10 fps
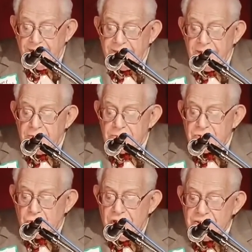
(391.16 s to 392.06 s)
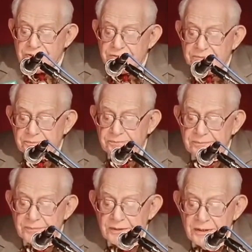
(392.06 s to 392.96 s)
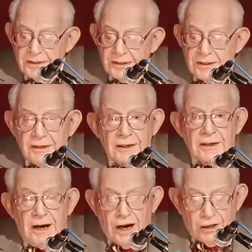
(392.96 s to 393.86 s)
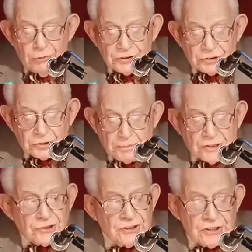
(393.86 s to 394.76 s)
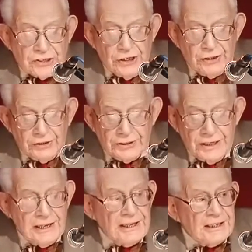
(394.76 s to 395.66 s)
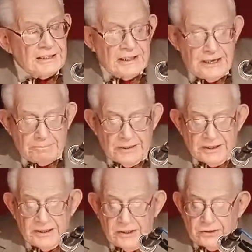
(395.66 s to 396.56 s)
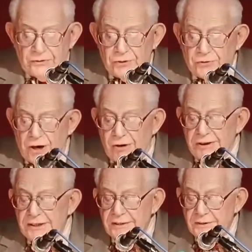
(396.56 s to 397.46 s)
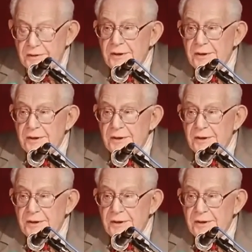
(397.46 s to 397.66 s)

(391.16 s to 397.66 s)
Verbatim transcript: lengthy persuasion. Carl was especially skilled keeping an interview going